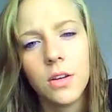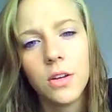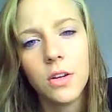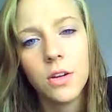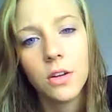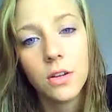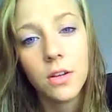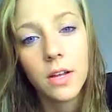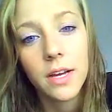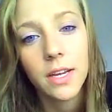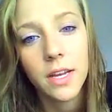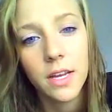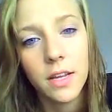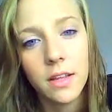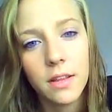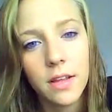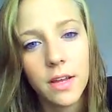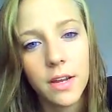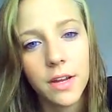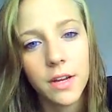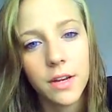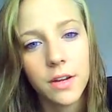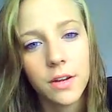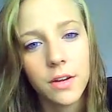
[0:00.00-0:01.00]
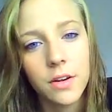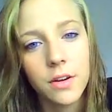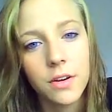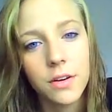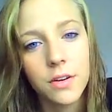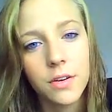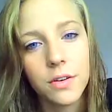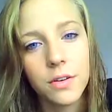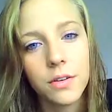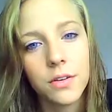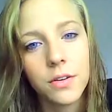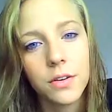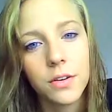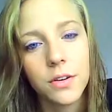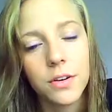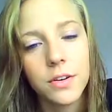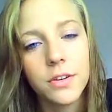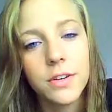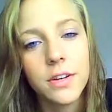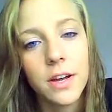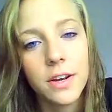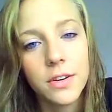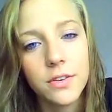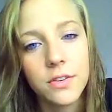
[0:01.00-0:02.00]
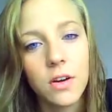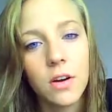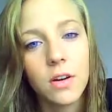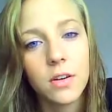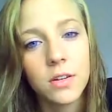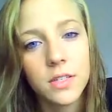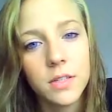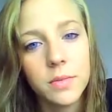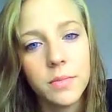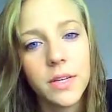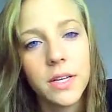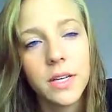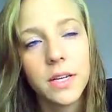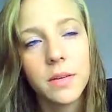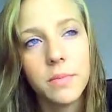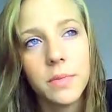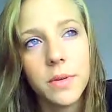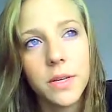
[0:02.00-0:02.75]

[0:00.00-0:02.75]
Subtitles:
"You're lucky that your dad talked to me,